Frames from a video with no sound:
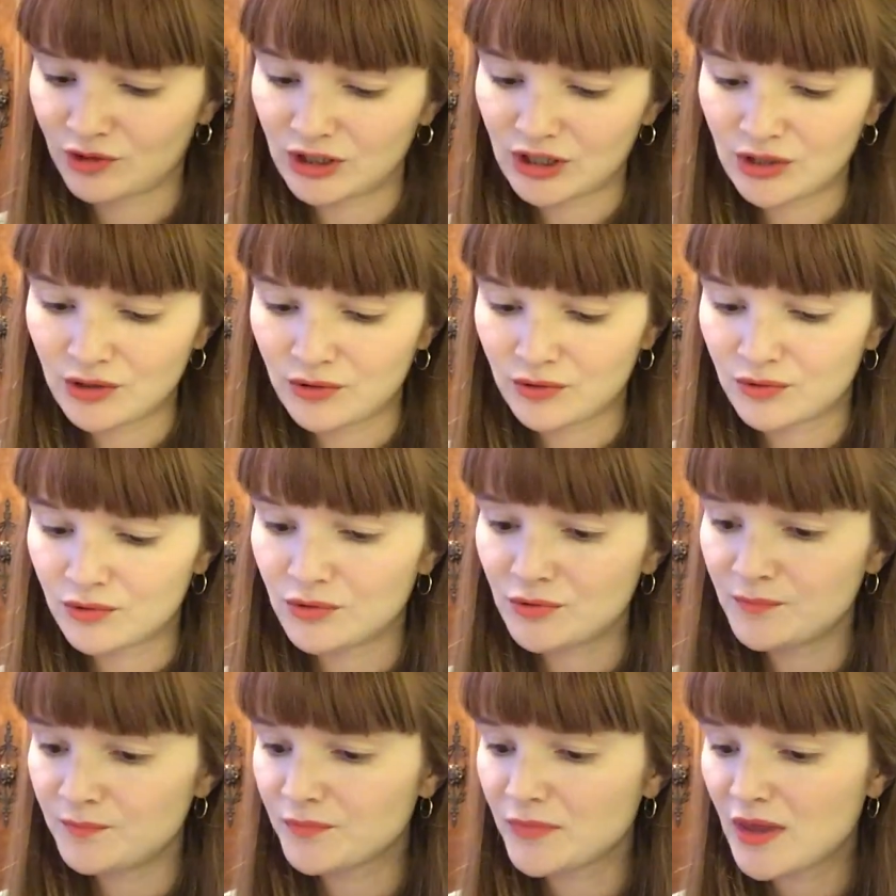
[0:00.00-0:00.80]
really
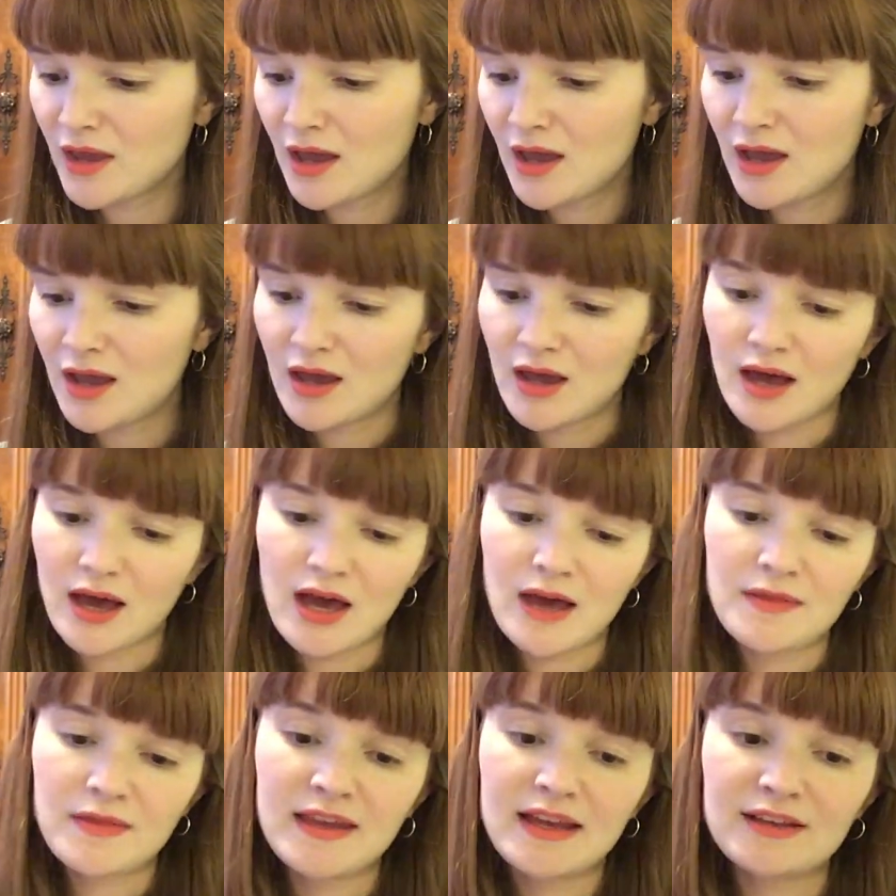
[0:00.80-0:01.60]
cool.
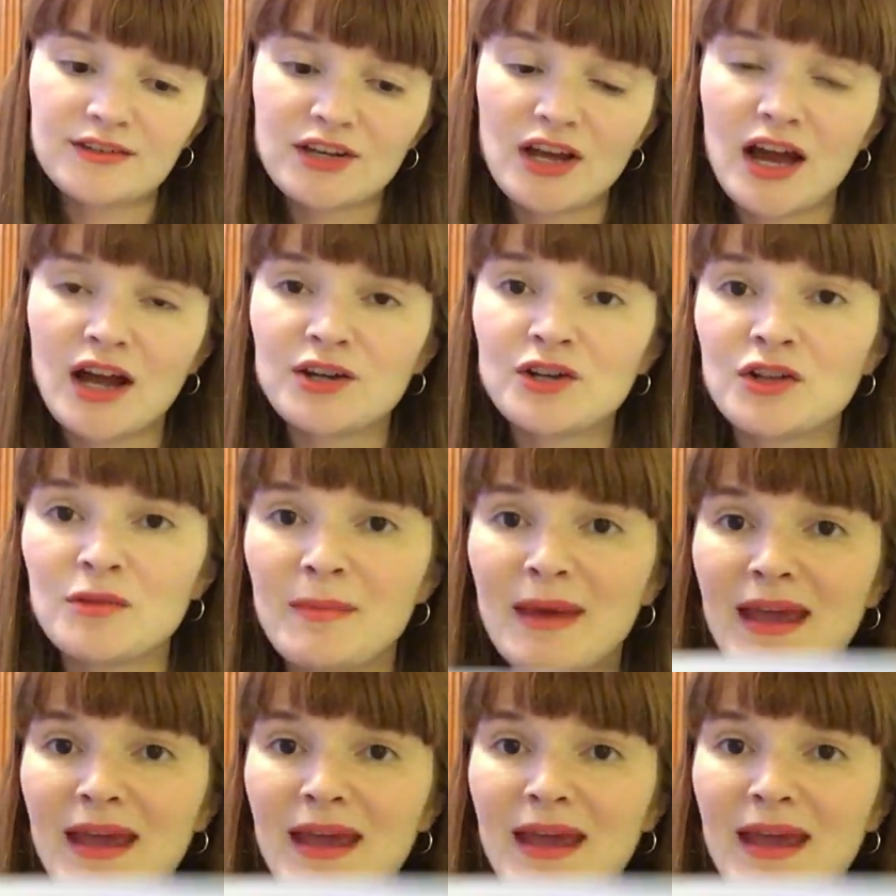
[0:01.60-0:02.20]
The Eternal